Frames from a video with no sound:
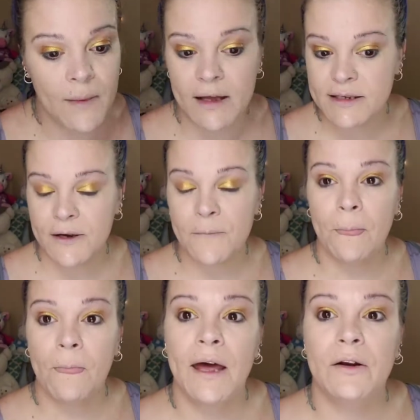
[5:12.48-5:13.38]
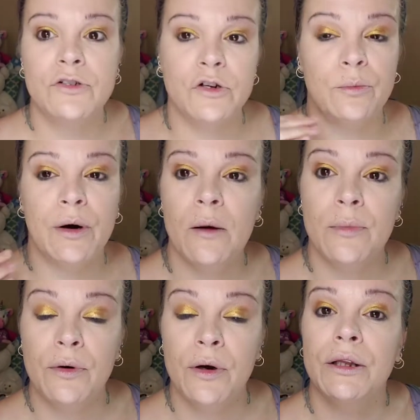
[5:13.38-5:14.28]
And that's it. I don't do a brow
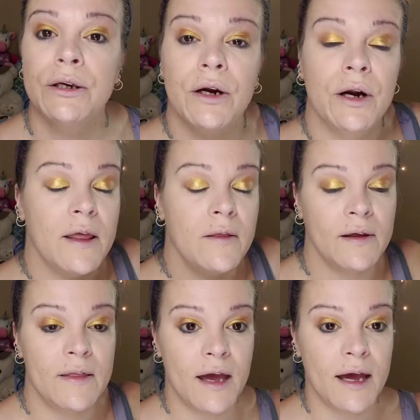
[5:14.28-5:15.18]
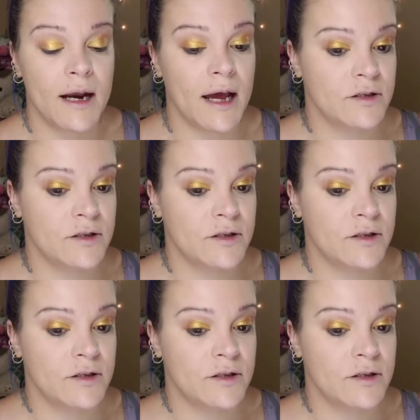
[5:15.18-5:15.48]
bone color or anything like that.